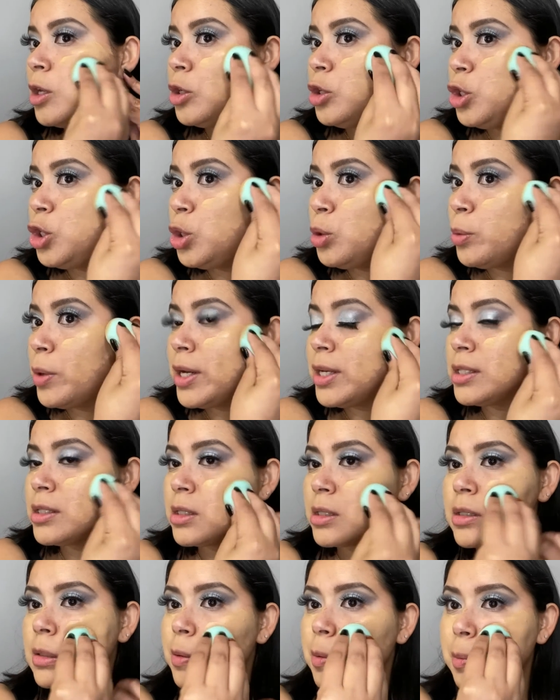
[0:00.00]

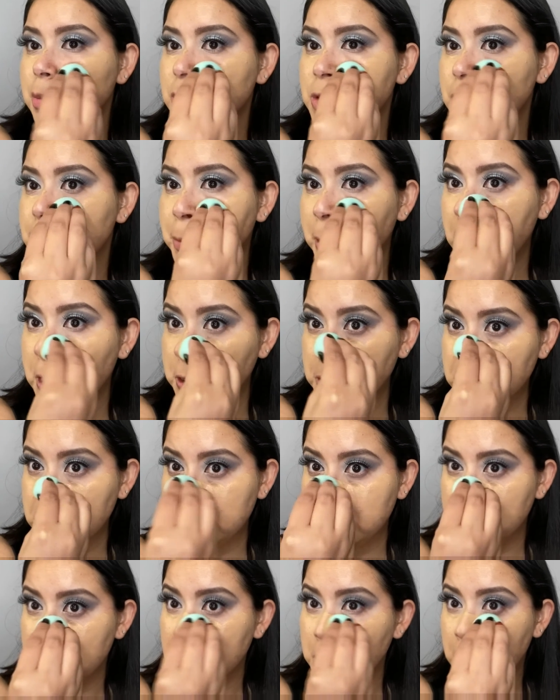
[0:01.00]
newest
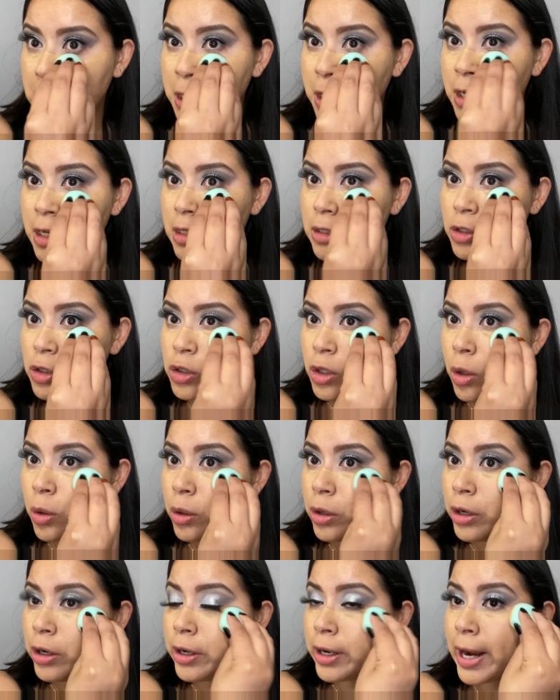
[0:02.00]
sponge. It is
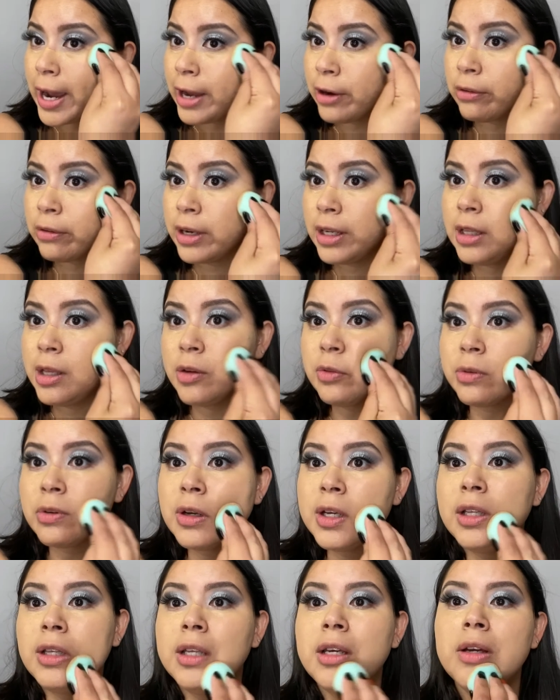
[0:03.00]
so good. I really,
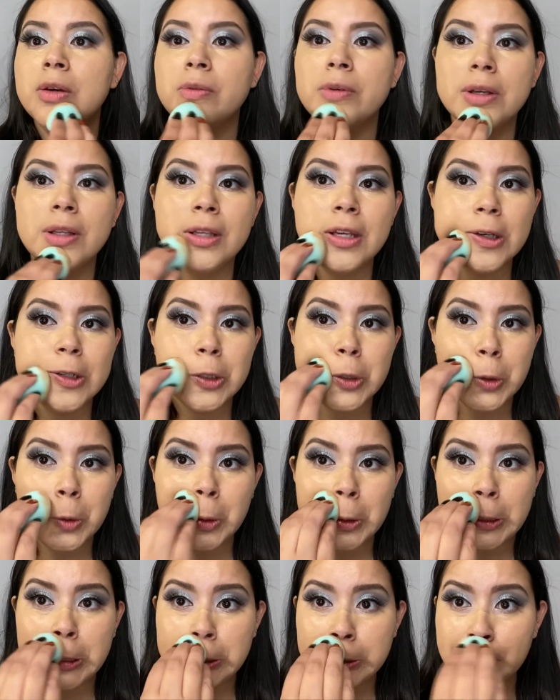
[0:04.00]
really, really
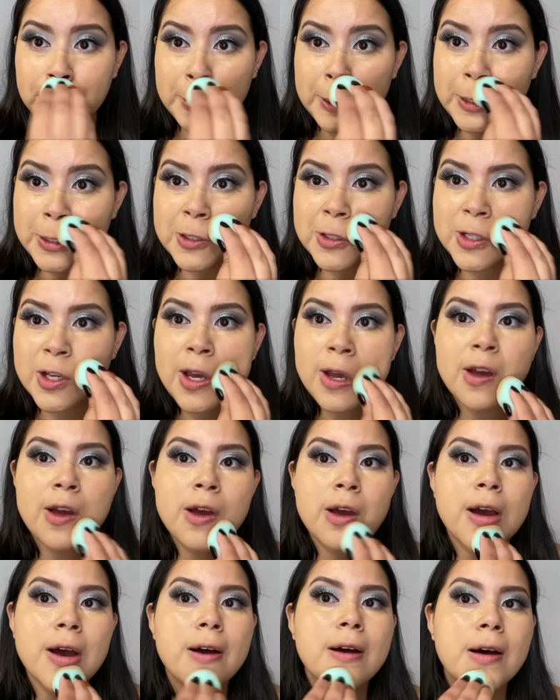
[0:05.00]
enjoyed this sponge.
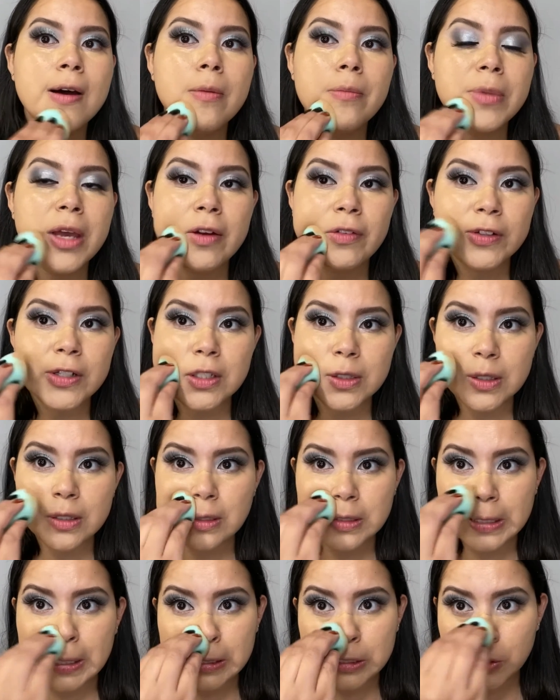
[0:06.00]
Ever
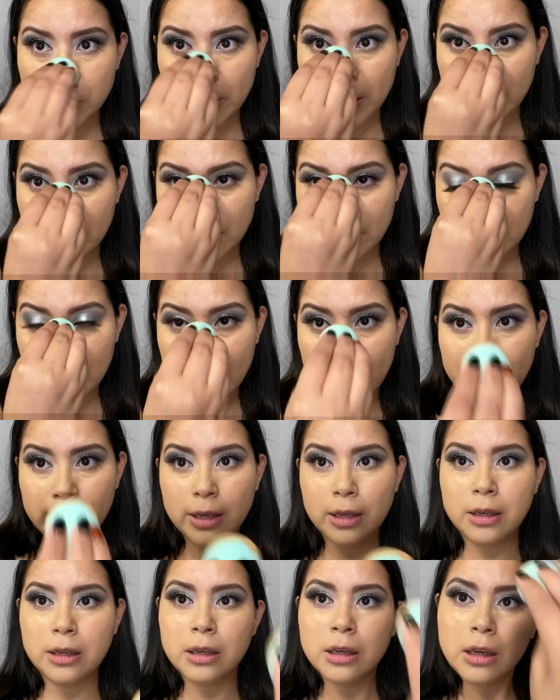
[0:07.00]
since I tried it,
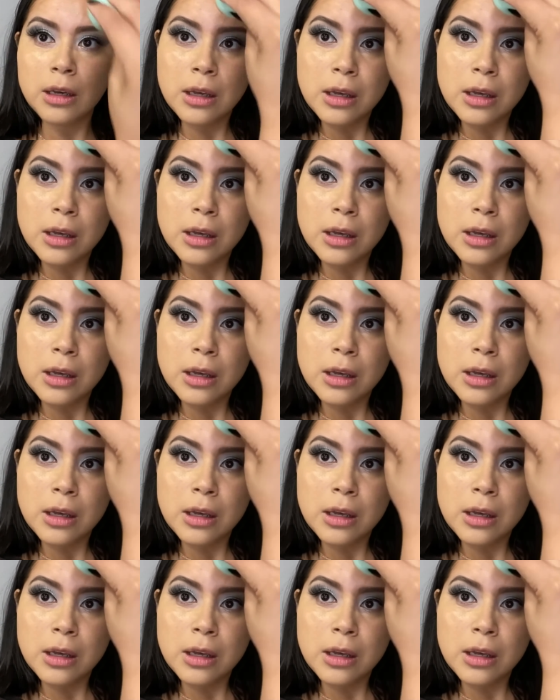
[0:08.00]
I